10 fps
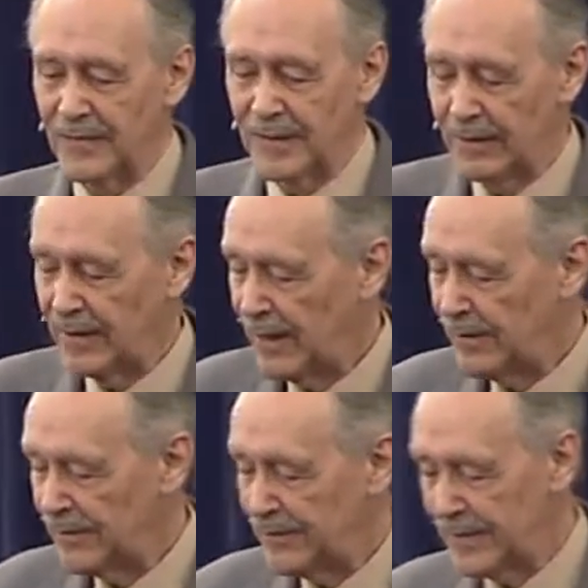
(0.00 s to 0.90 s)

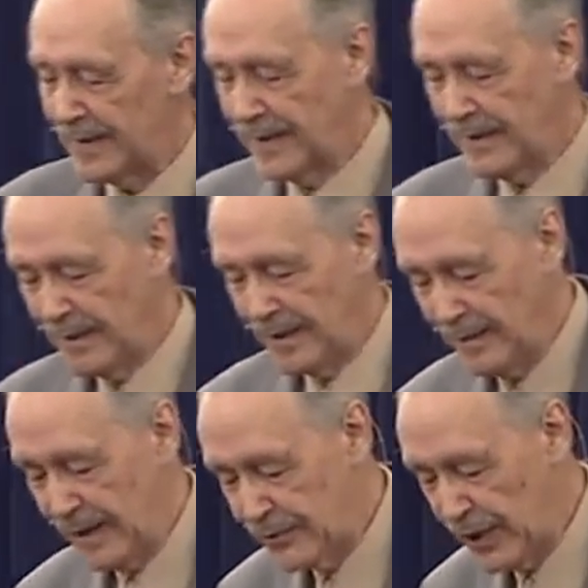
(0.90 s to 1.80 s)
well,
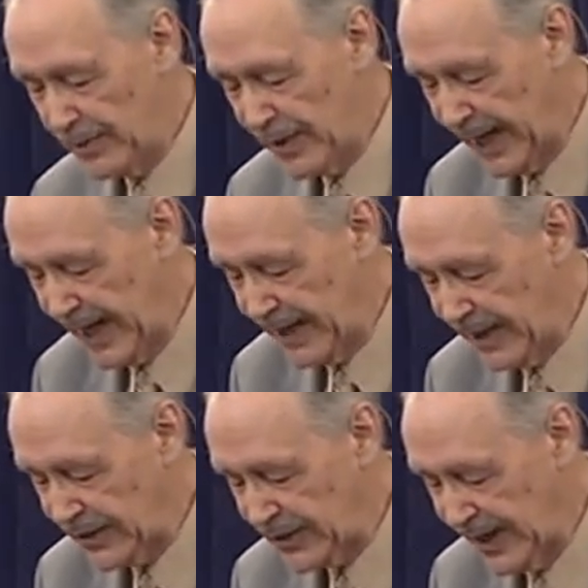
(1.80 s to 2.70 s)
I'm jumping ahead
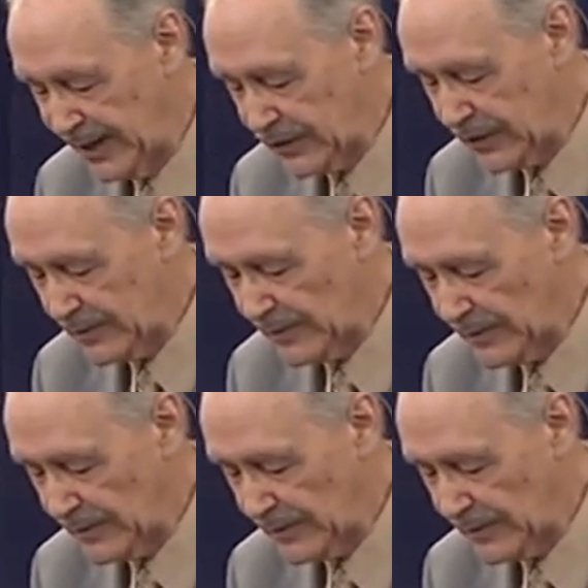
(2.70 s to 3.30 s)
in a sense.